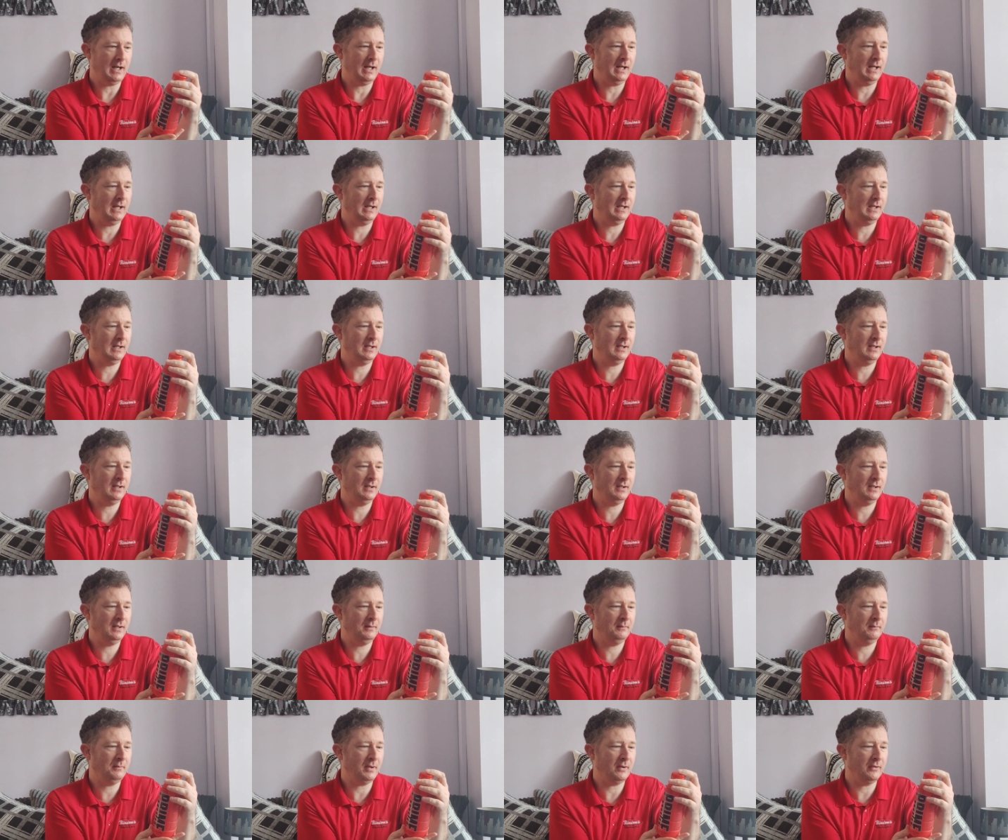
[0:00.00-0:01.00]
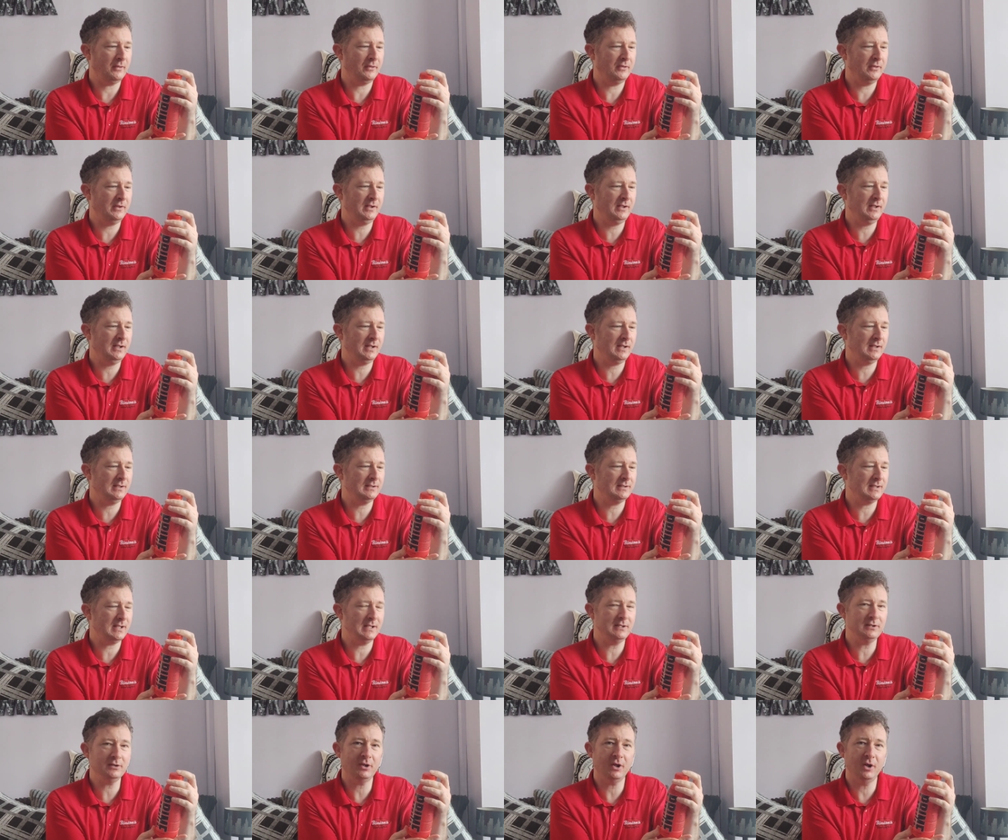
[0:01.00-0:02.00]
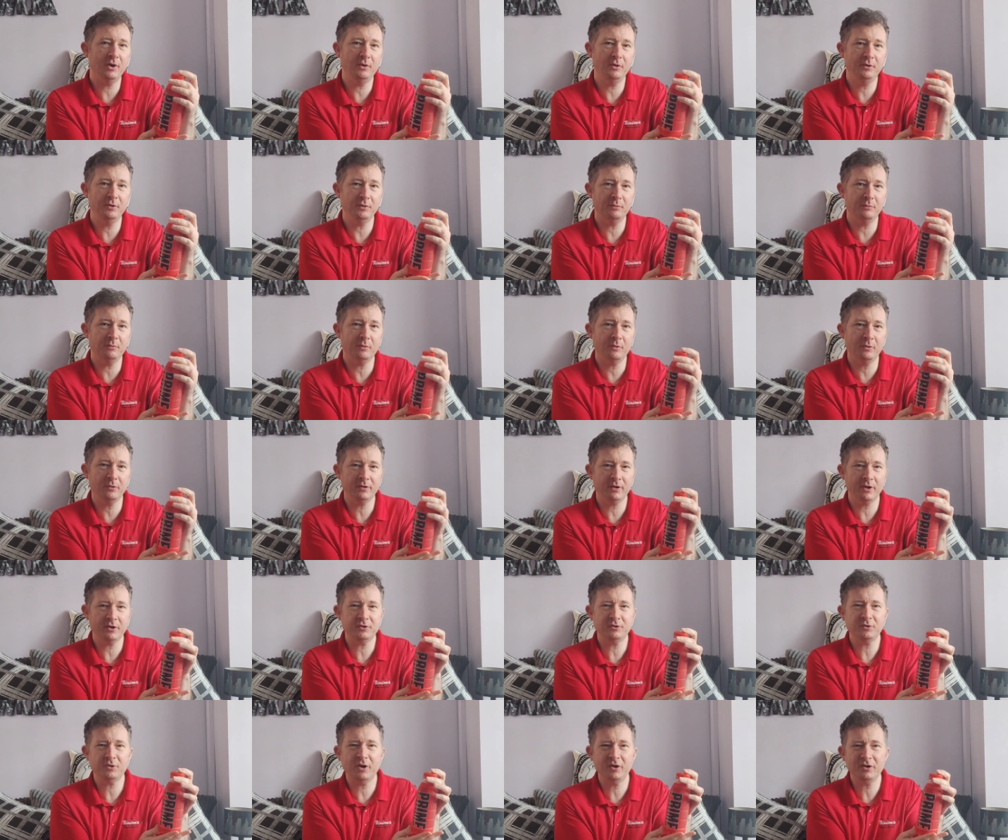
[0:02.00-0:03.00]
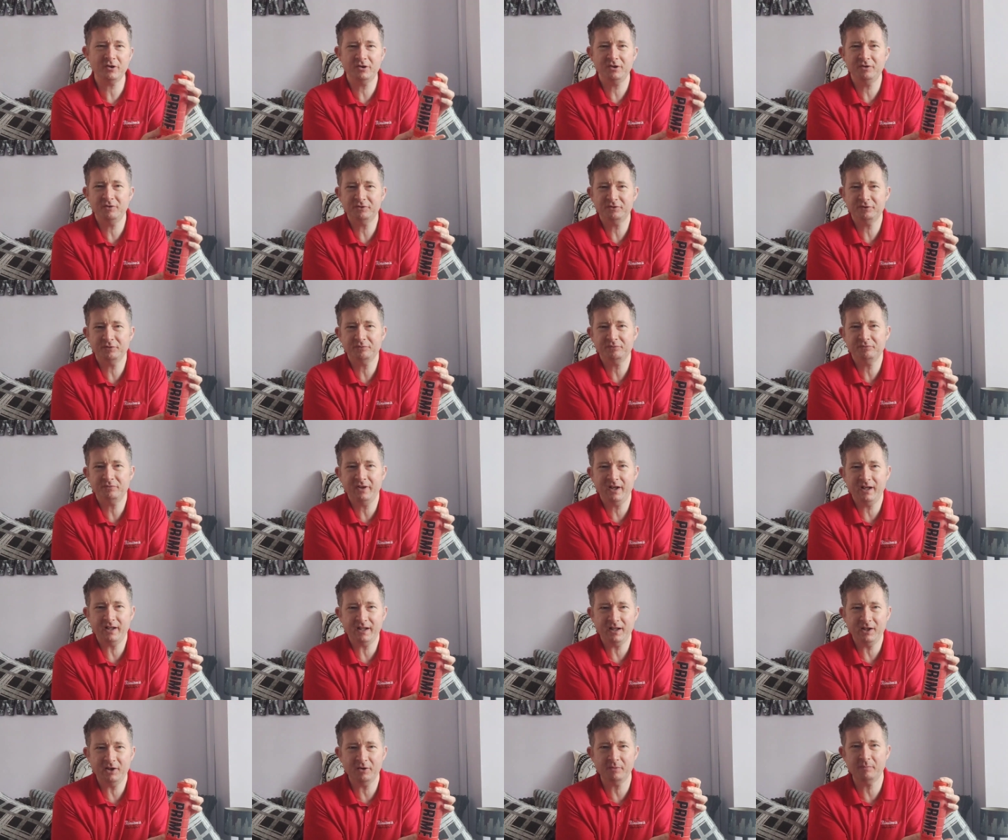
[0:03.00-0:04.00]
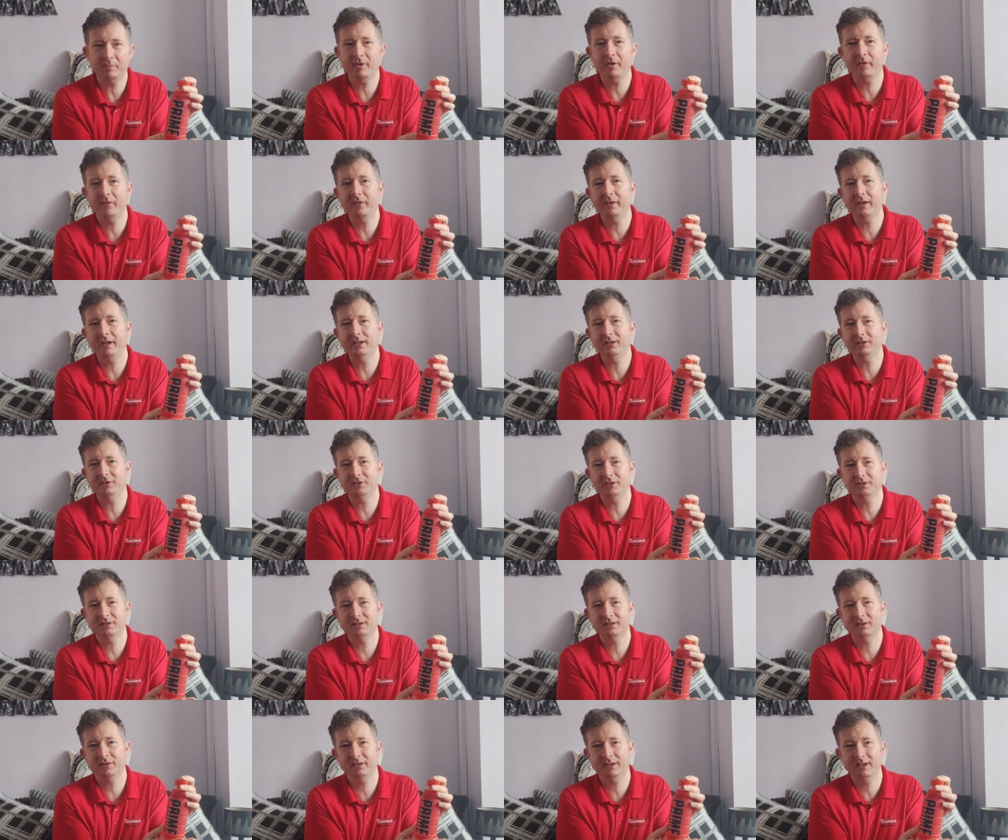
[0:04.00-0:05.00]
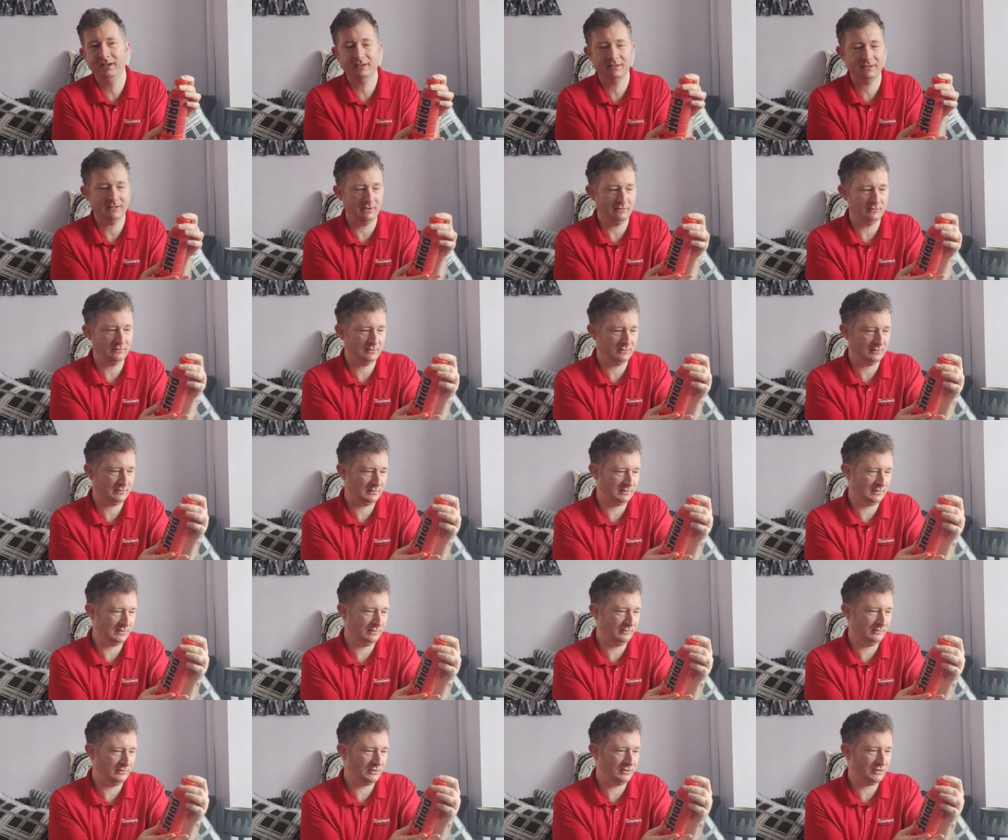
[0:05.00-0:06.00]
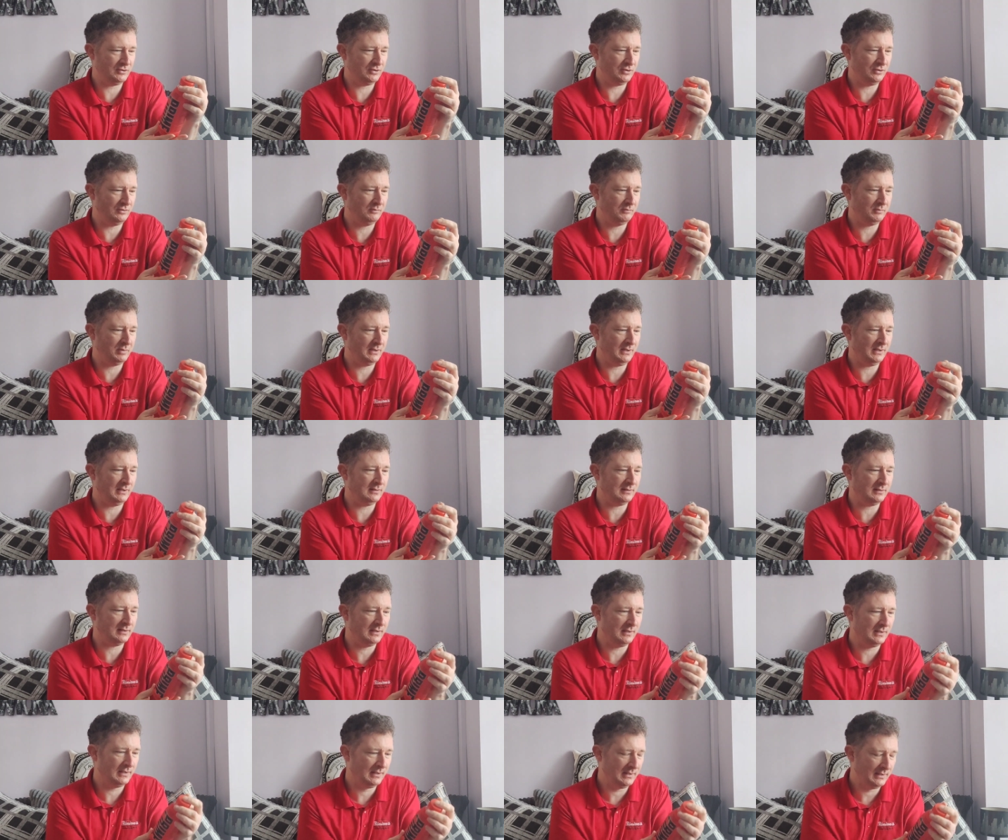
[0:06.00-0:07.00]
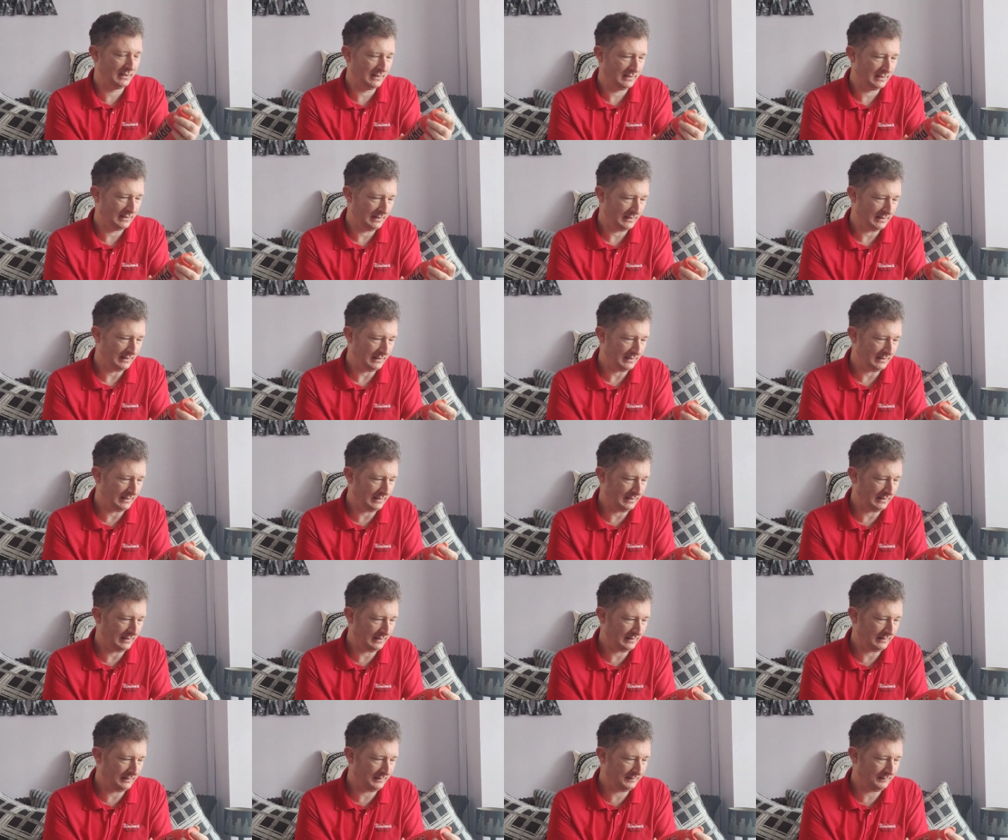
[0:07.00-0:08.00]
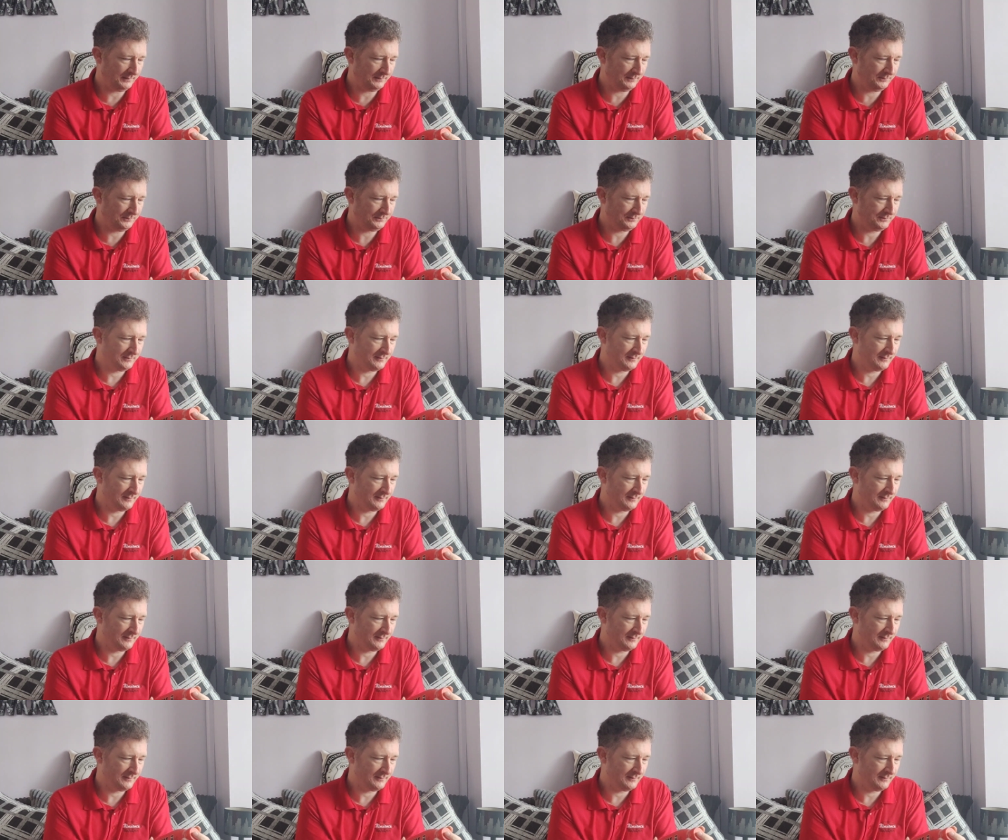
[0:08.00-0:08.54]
Um, I think it contains coconut water. I tried to do some reading up on this just so I didn't sound too stupid. Um,